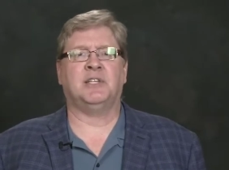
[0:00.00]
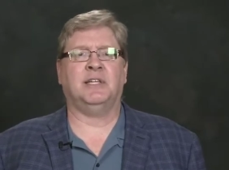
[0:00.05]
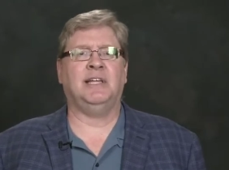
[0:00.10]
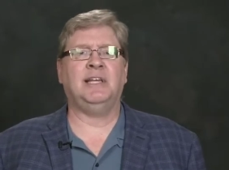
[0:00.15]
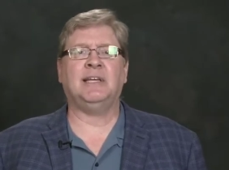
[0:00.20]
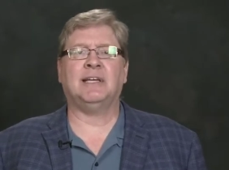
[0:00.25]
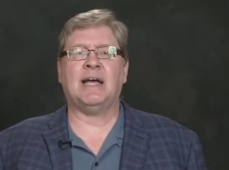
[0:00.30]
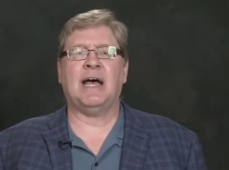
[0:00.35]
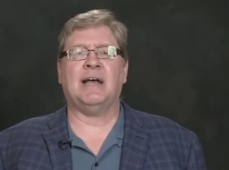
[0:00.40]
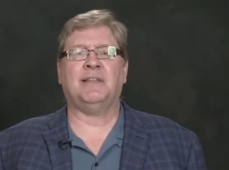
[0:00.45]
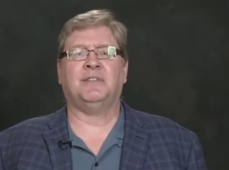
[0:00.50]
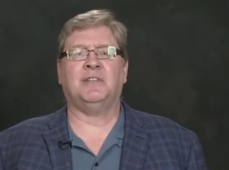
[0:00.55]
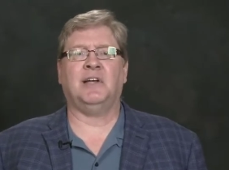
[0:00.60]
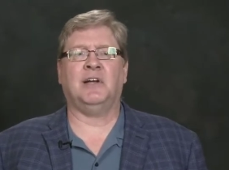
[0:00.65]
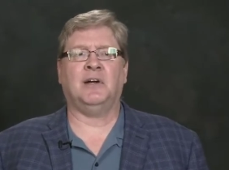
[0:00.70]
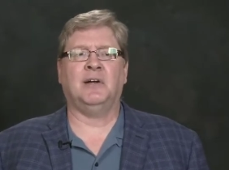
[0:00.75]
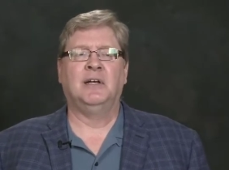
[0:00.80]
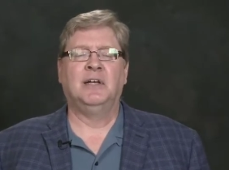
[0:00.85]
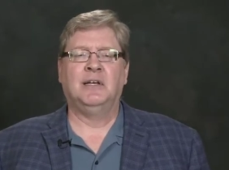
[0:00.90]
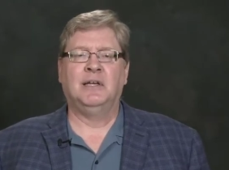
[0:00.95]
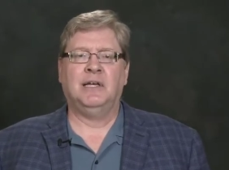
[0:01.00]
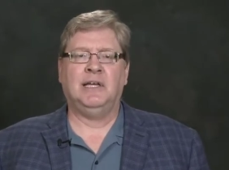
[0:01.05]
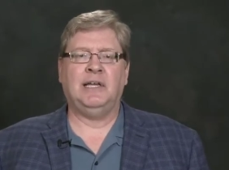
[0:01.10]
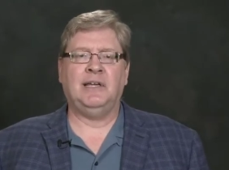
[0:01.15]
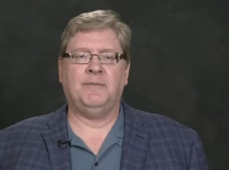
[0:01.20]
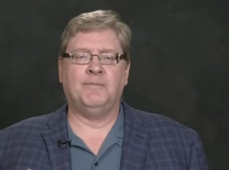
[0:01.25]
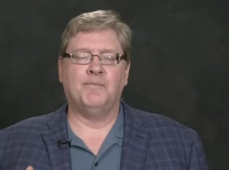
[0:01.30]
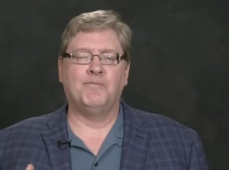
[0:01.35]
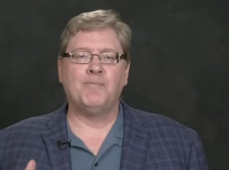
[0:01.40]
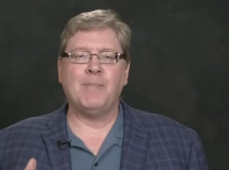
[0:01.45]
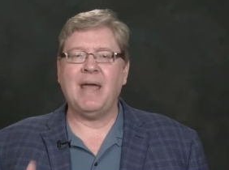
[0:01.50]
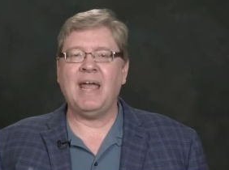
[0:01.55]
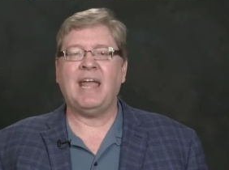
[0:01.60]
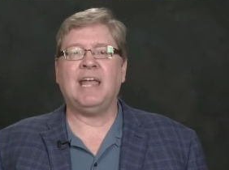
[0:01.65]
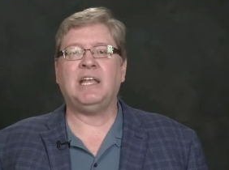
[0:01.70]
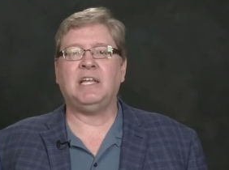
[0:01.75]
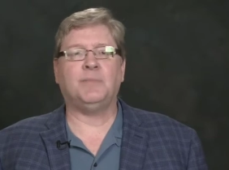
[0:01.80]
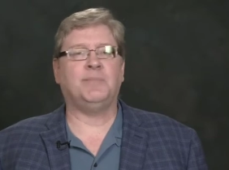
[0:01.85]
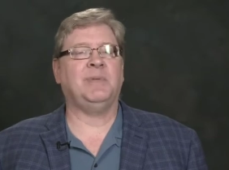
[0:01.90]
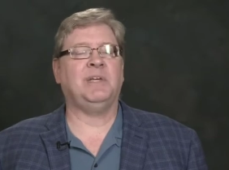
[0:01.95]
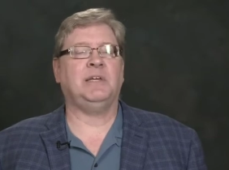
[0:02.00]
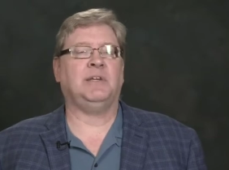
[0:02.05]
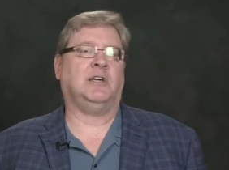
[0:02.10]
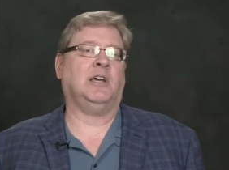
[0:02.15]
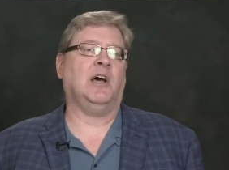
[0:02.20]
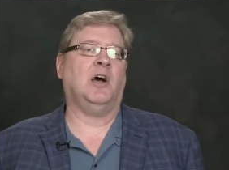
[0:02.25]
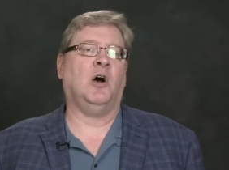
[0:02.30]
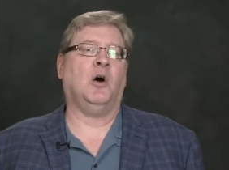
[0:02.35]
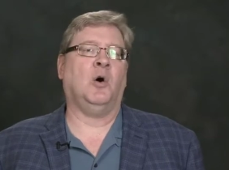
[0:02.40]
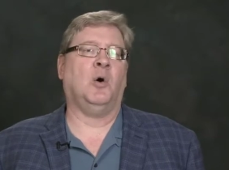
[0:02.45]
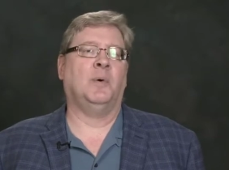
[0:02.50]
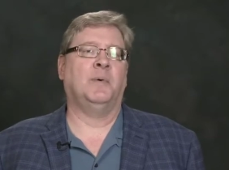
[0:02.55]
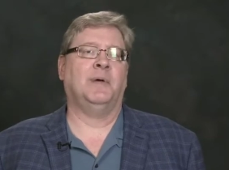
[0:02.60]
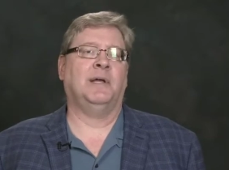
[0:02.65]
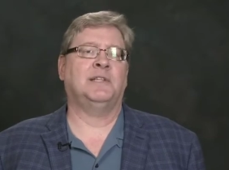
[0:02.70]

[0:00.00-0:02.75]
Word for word: And he got there, he made me go.